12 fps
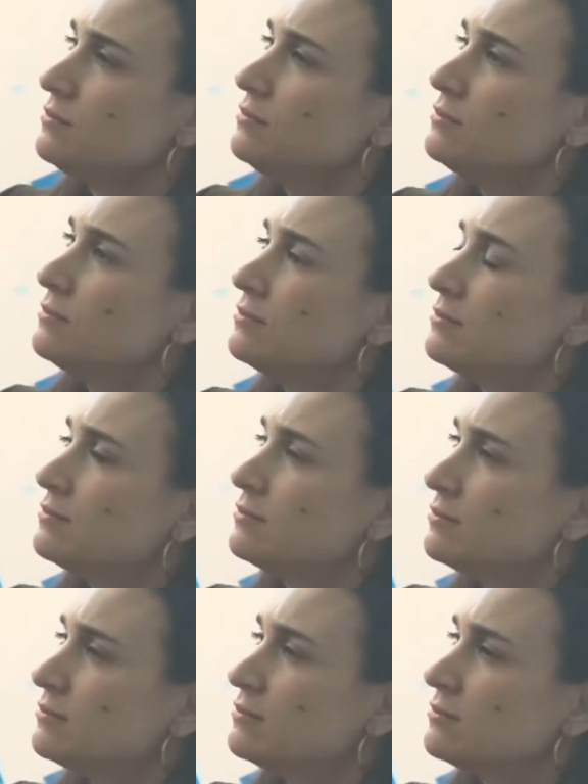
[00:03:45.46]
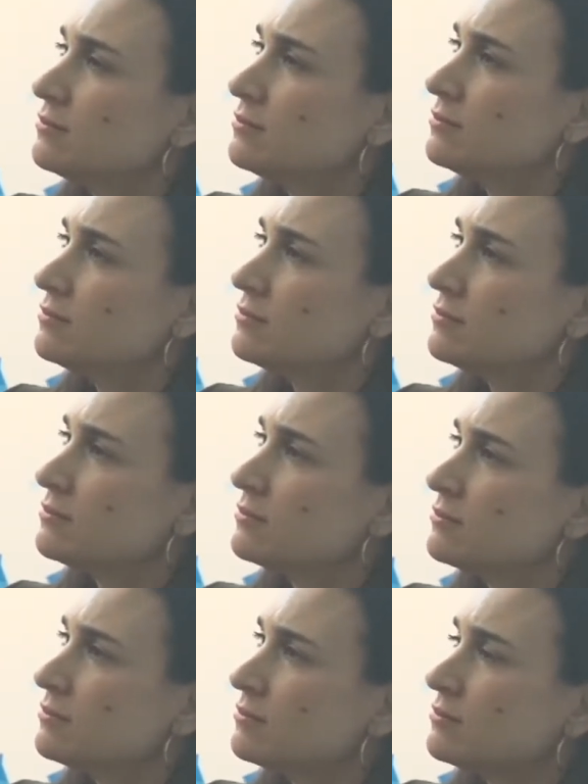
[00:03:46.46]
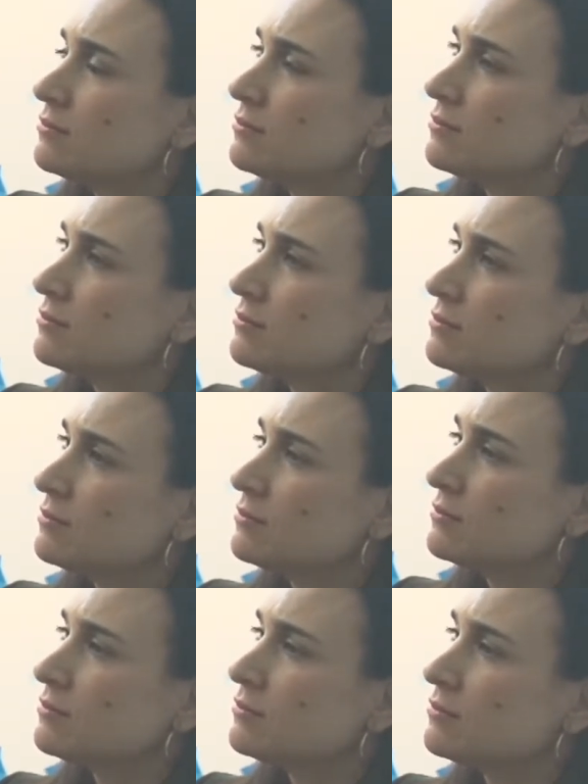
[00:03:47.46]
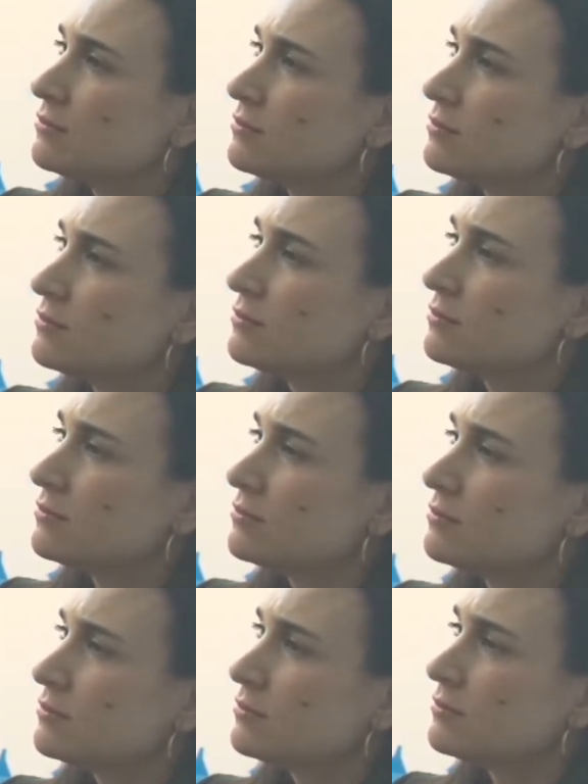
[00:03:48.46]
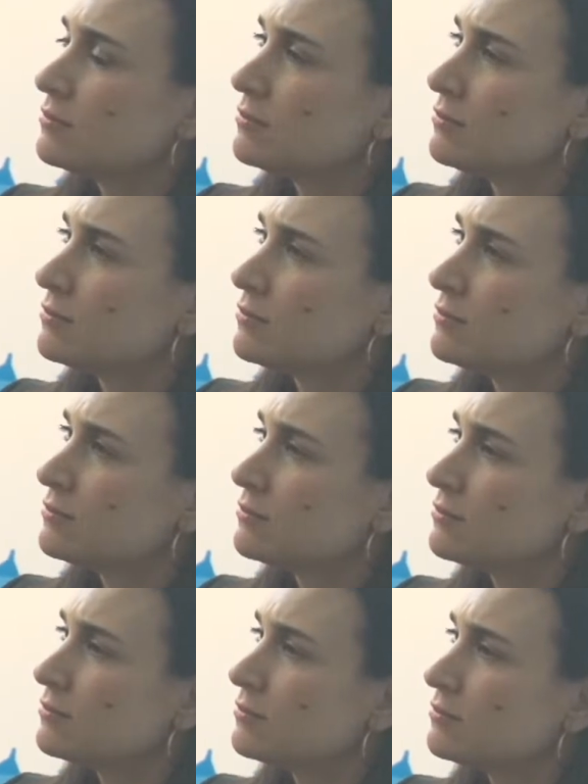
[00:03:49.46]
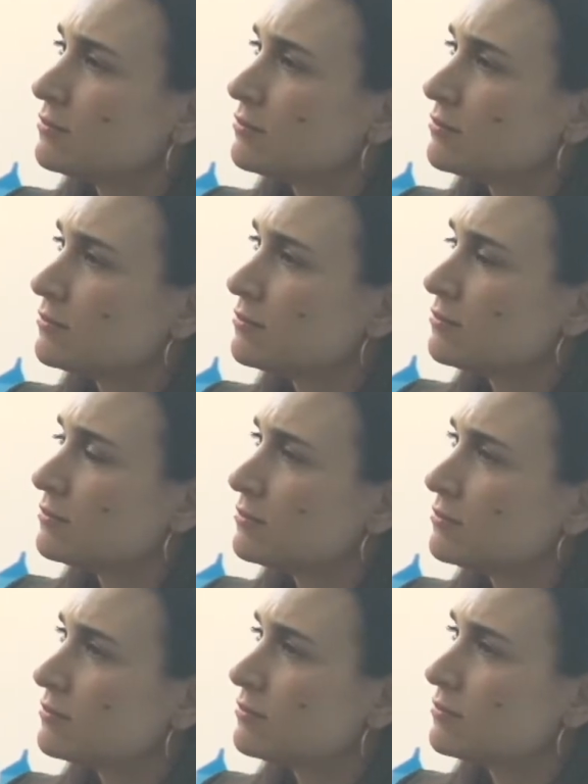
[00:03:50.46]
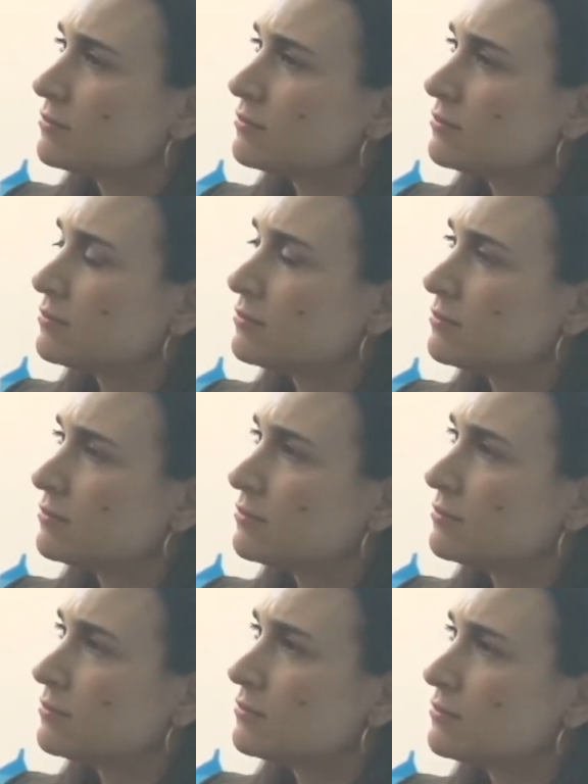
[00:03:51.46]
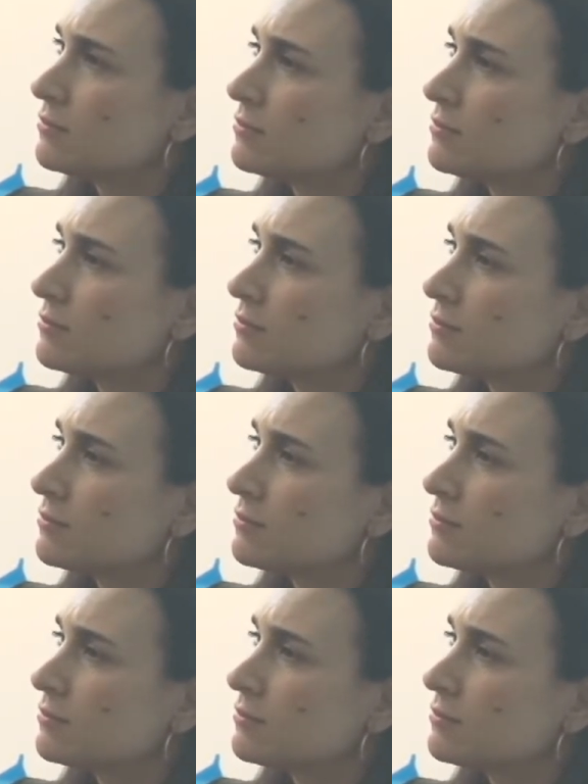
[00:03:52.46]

This person isn't speaking.